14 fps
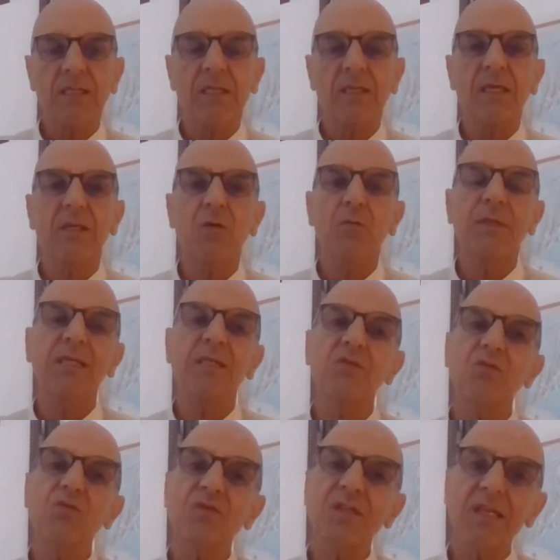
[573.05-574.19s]
and then you begin
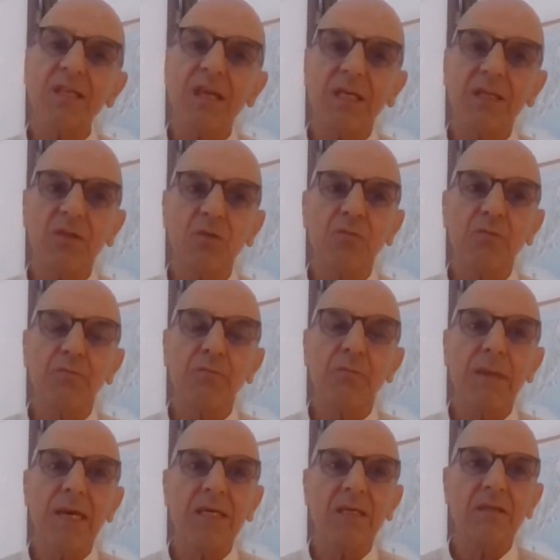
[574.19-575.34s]
to see that you
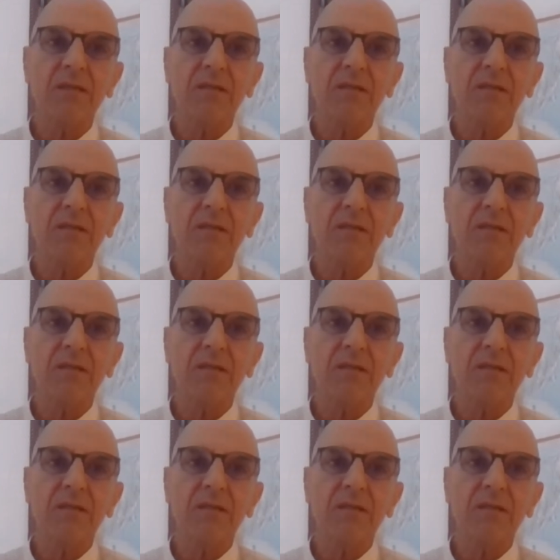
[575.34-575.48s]
made